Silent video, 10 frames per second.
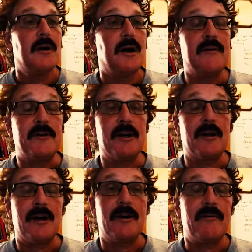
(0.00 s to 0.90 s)
I've done,
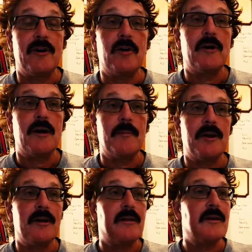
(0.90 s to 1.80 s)
I don't even know how
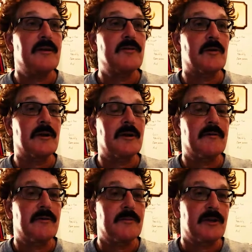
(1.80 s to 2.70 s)
many of these, working
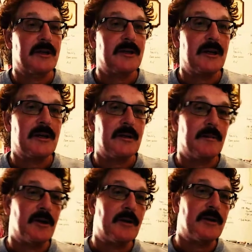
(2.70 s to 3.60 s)
on films like Taken and
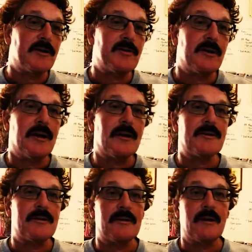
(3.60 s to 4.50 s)
American History
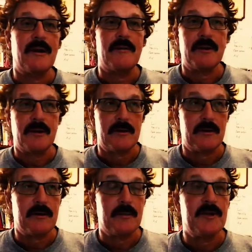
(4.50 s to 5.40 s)
X and Havoc
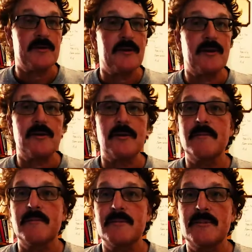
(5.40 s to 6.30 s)
and a bunch of other
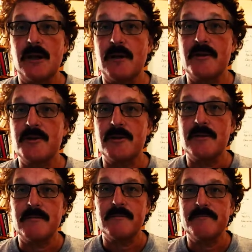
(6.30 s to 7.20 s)

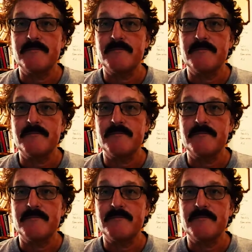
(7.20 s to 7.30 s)
television,